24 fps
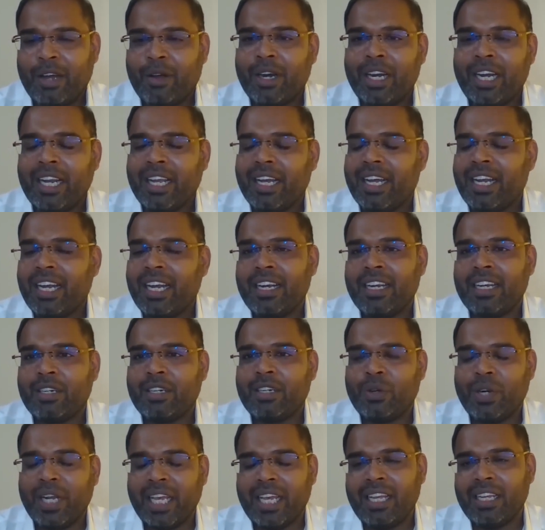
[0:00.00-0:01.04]
And
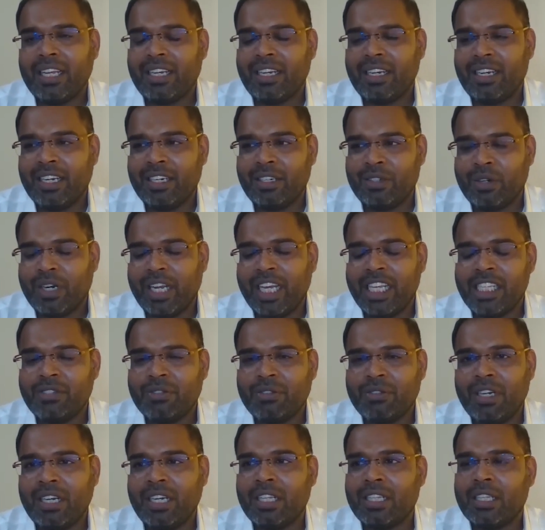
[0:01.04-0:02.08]
today in today's
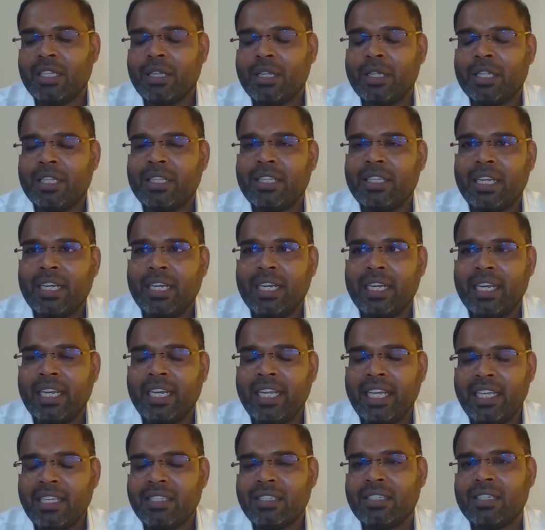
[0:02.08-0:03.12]
world, the
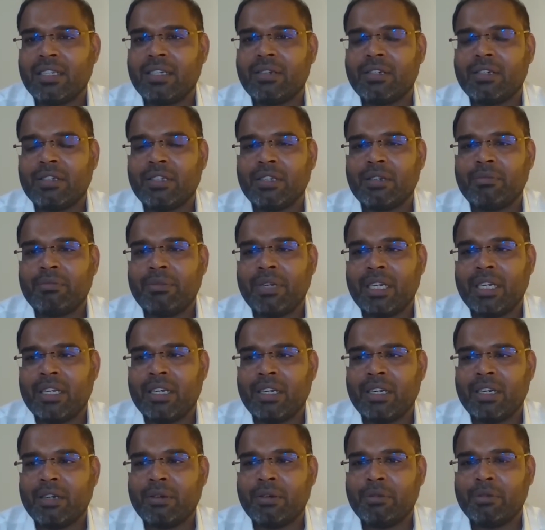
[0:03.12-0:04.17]
least
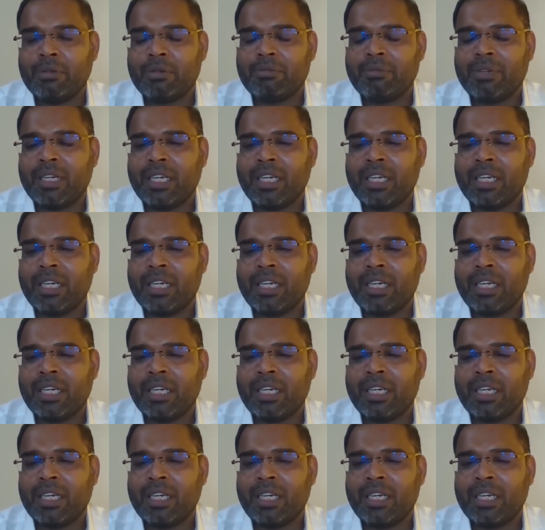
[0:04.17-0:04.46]
a